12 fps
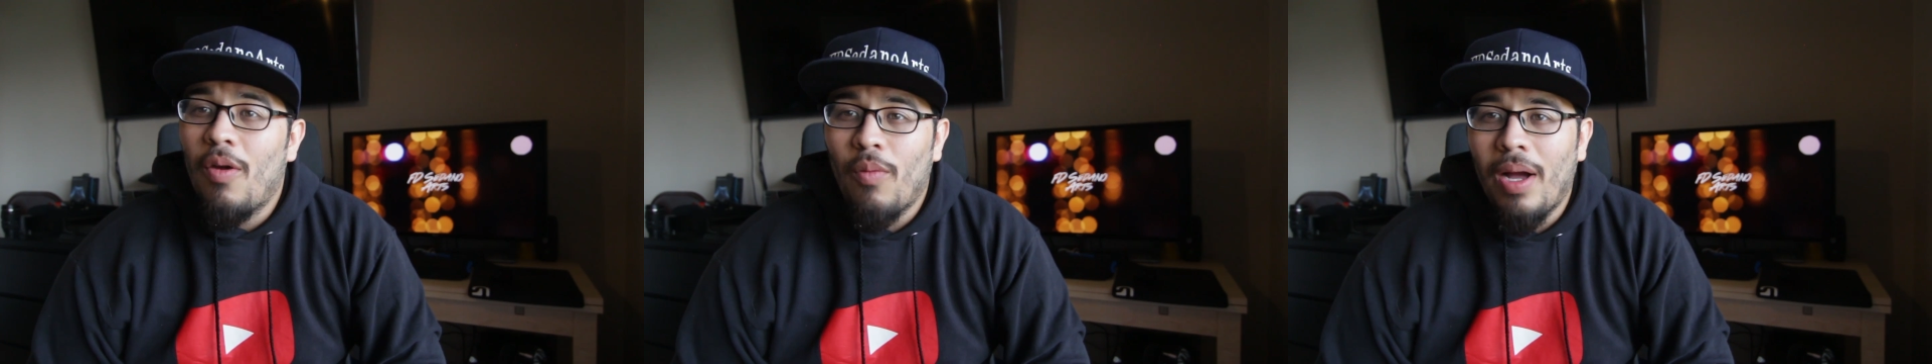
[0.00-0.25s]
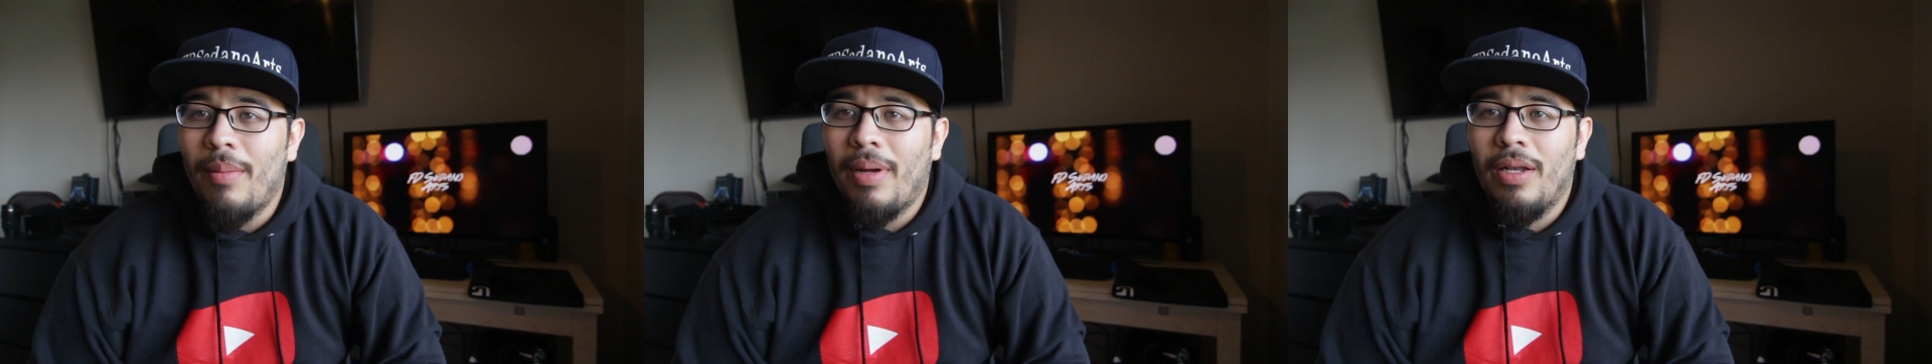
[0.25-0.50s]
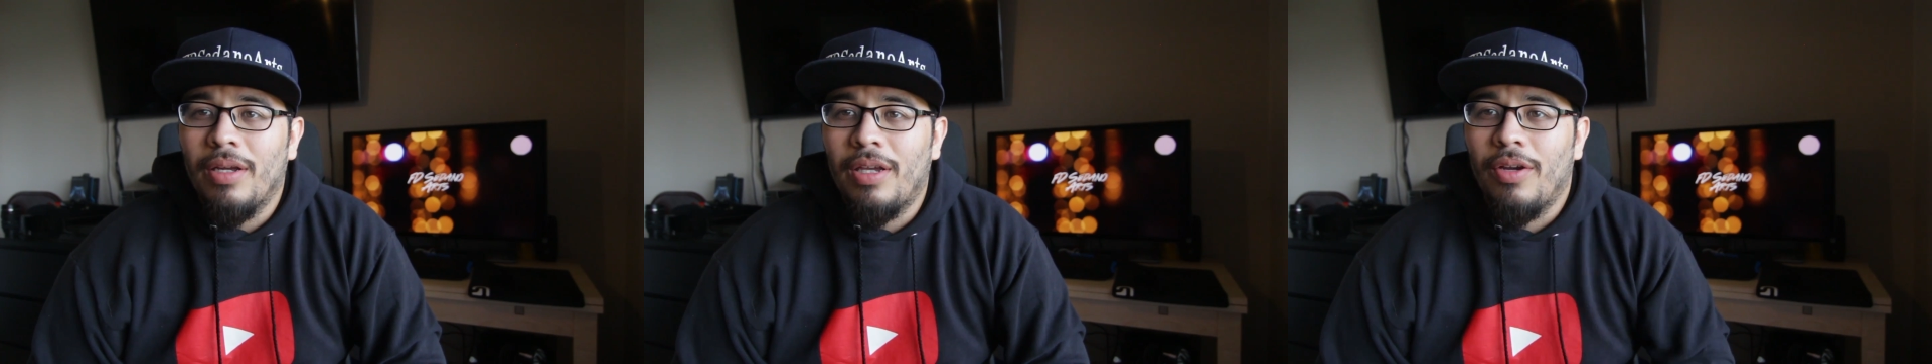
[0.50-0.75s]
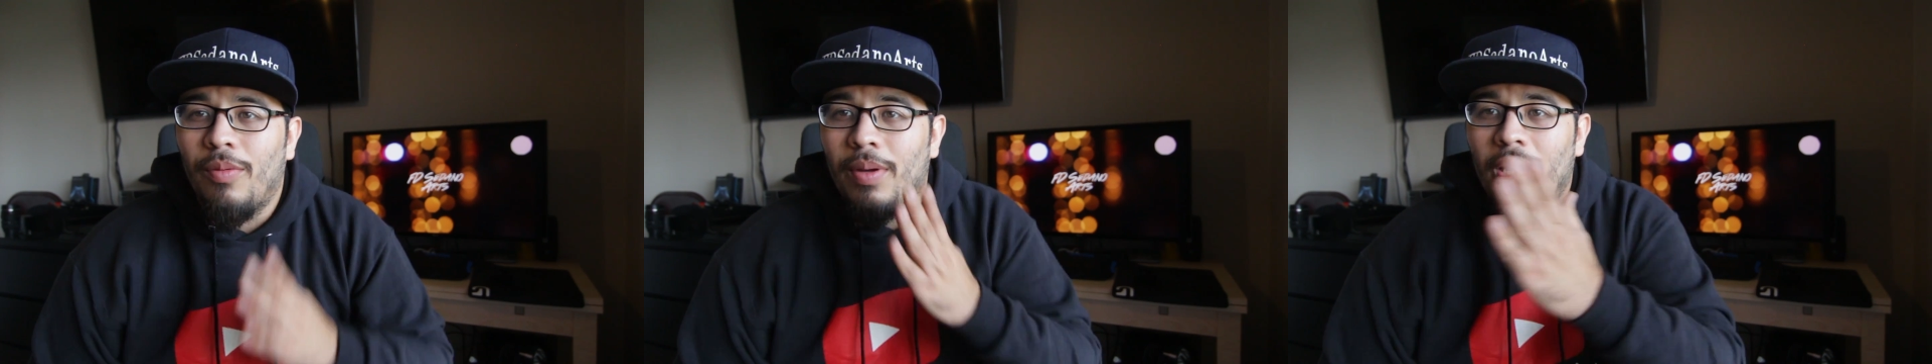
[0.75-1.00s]
Why am I
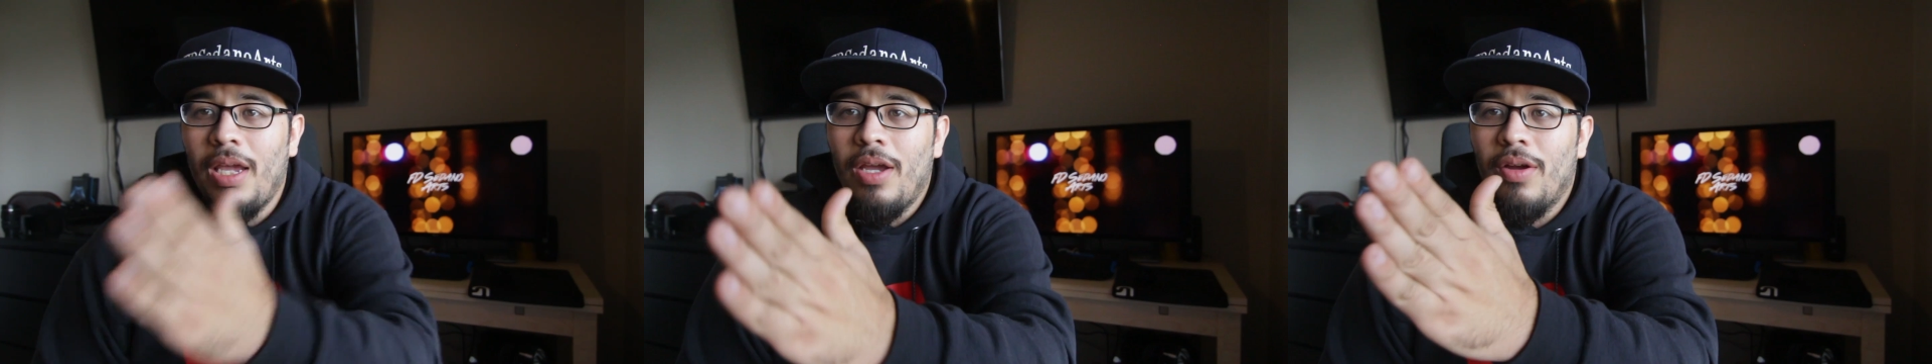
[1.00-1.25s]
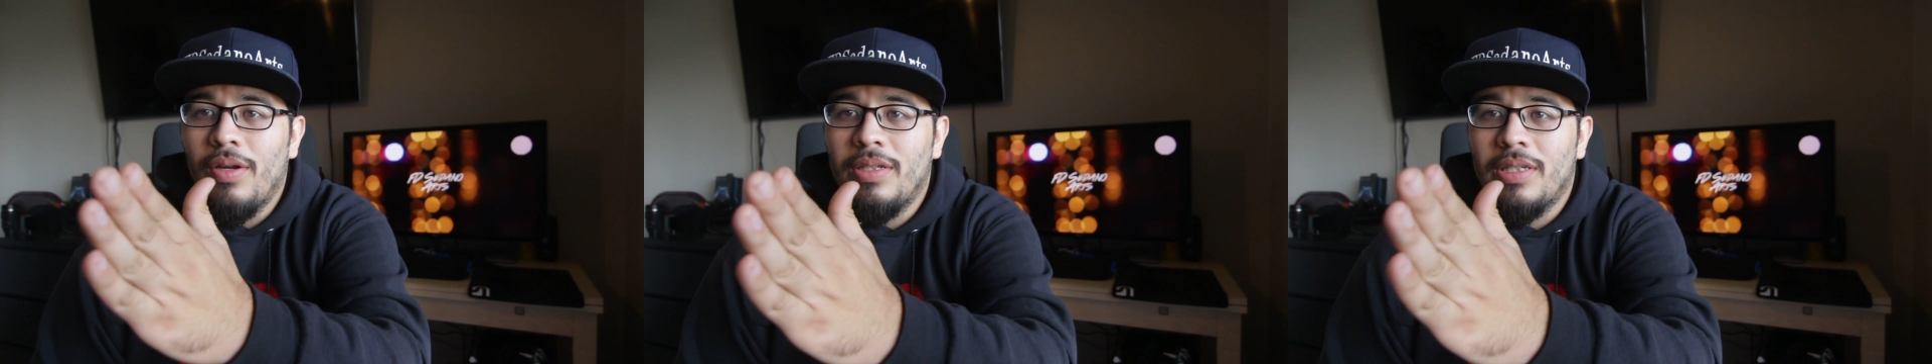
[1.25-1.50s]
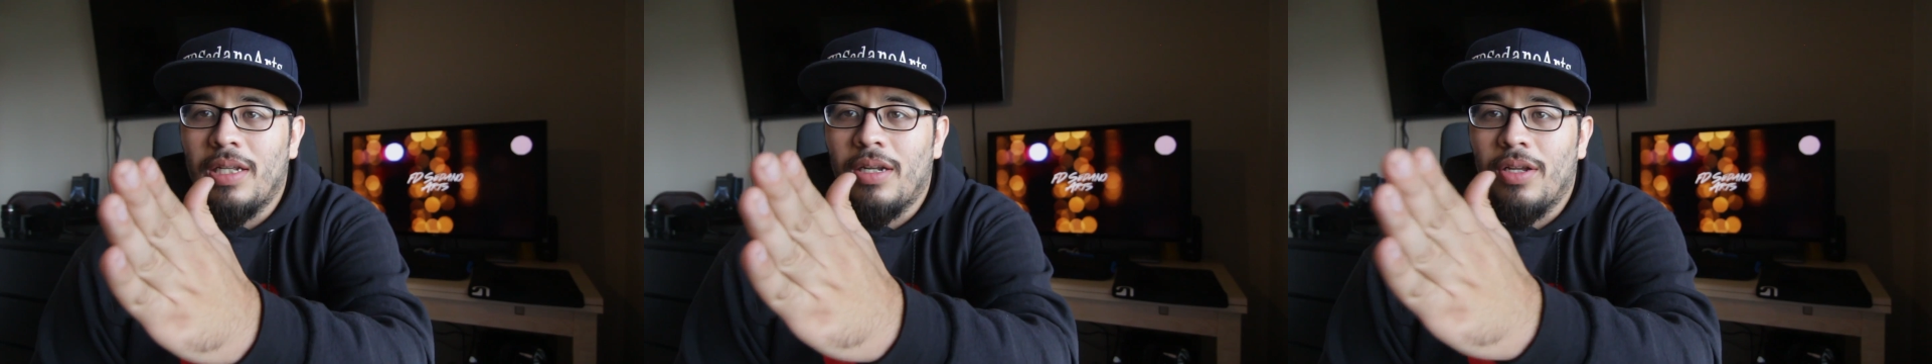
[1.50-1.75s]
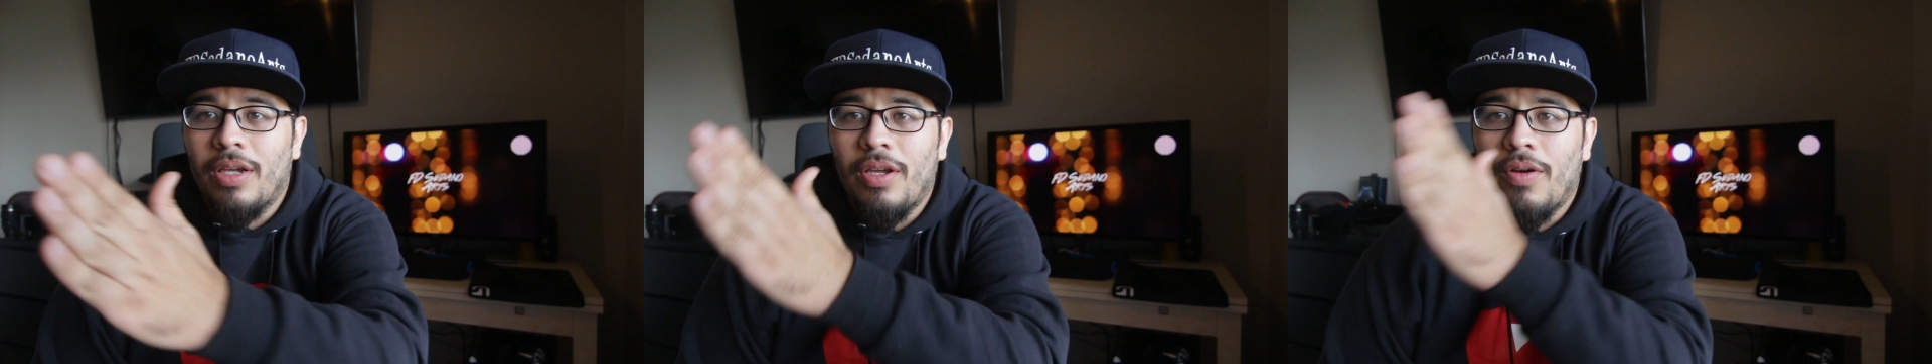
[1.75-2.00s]
looking over here instead
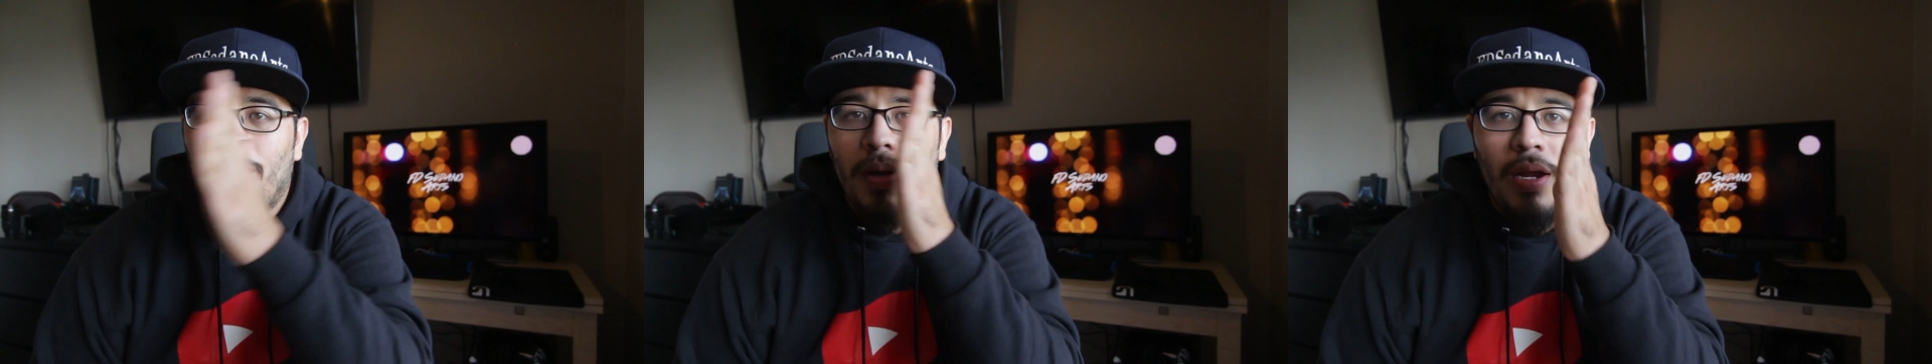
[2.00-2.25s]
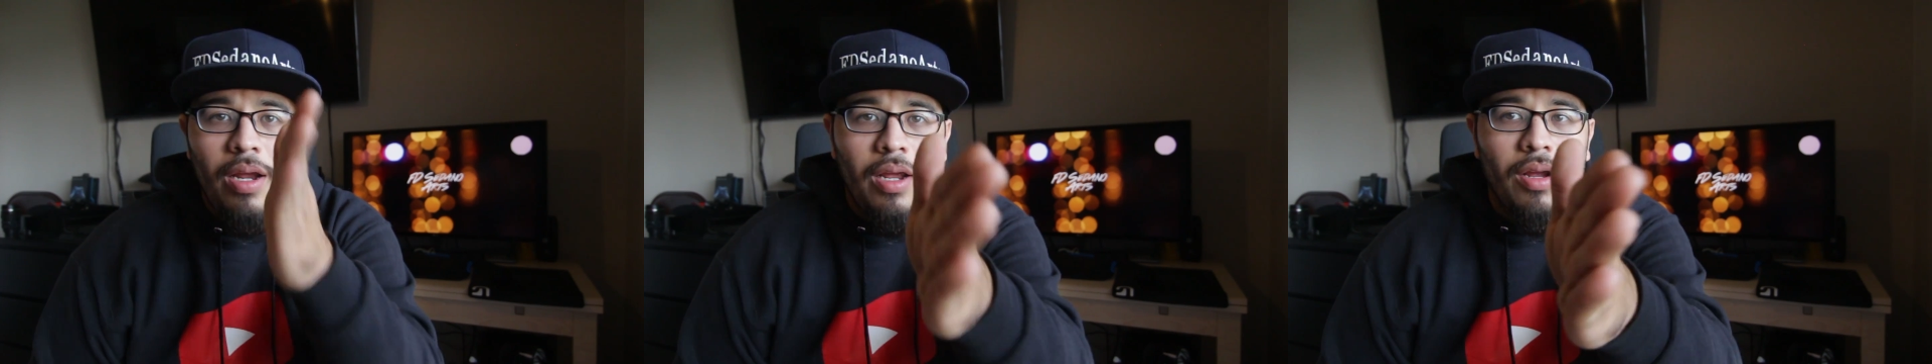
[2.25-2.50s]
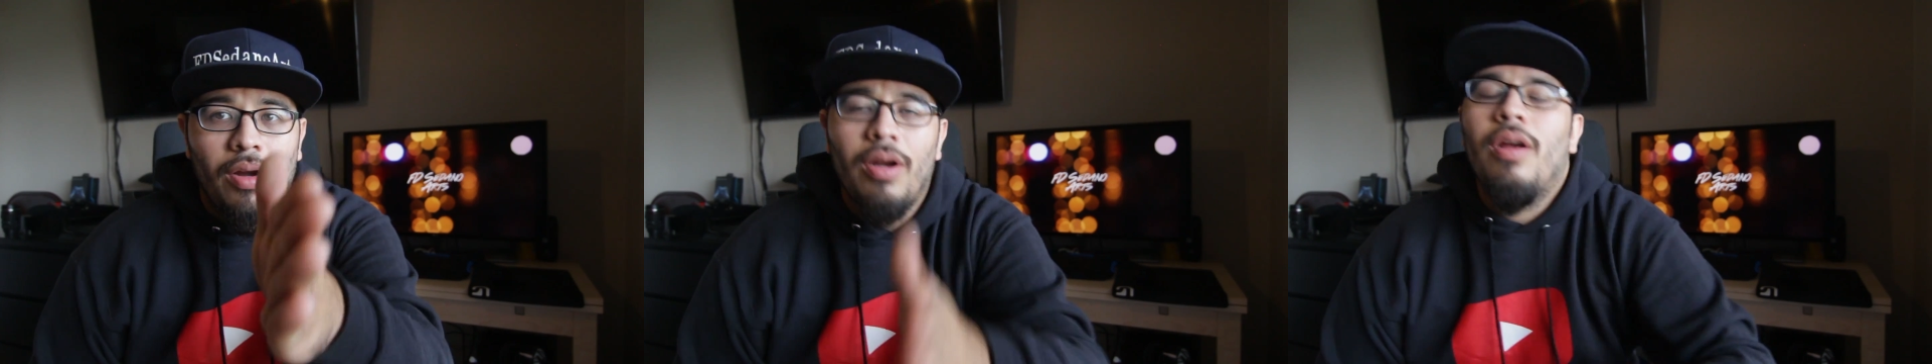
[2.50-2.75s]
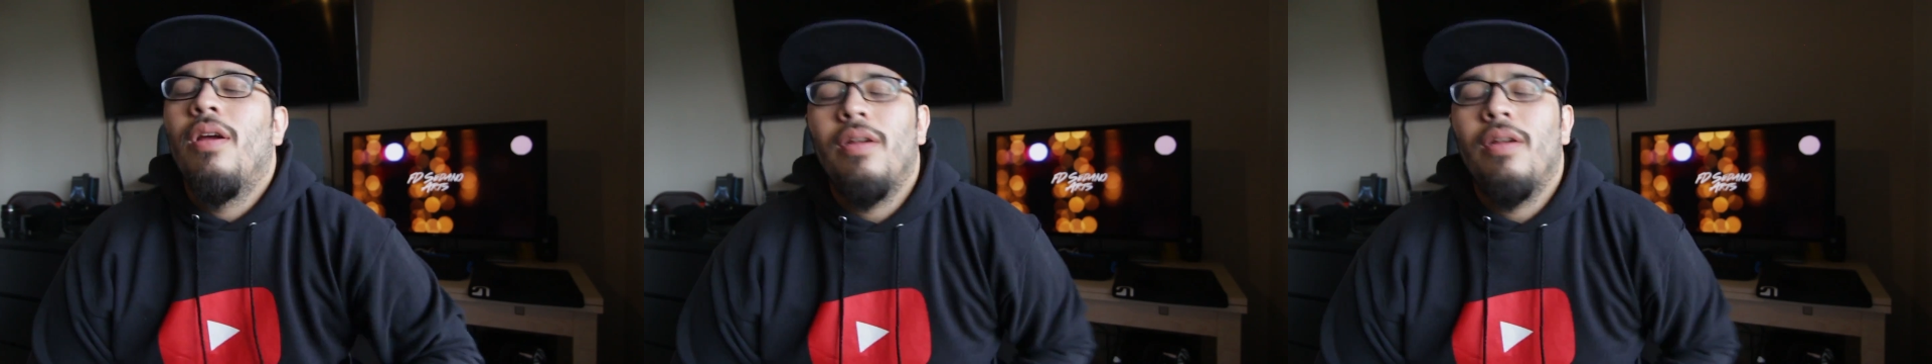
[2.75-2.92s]
of looking over here?